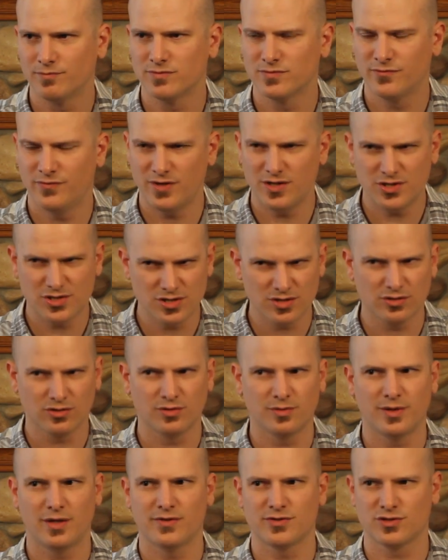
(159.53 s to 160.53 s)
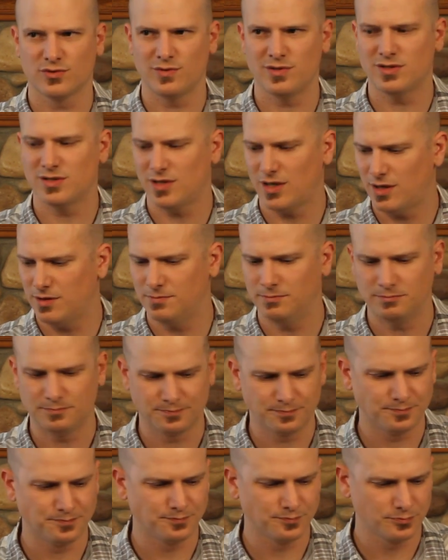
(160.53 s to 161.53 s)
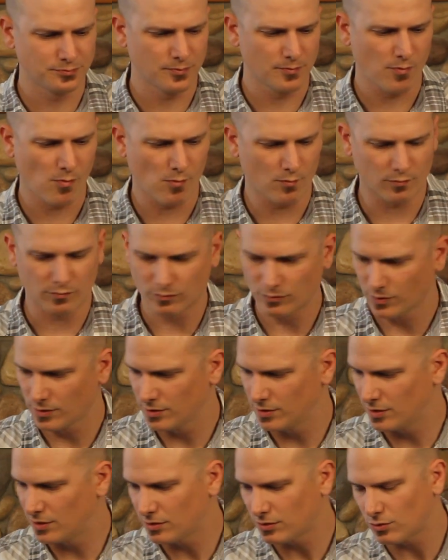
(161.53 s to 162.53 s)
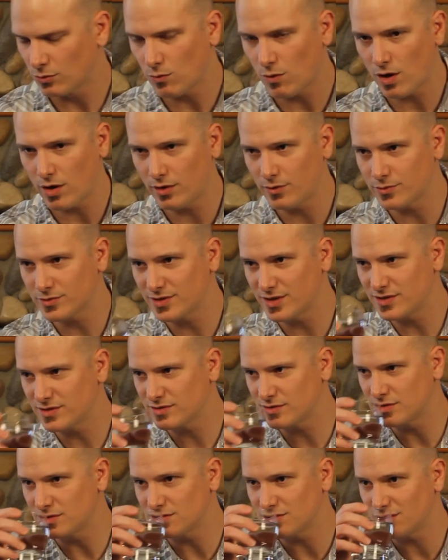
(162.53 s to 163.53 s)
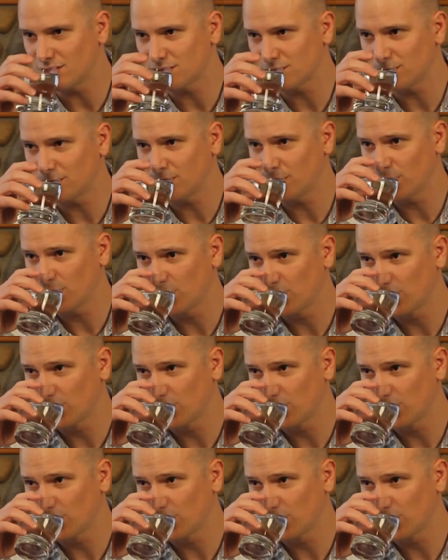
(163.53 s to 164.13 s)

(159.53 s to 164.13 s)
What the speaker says: Finishes a little bit on the sweet side. Get a little water, and we'll taste this next one.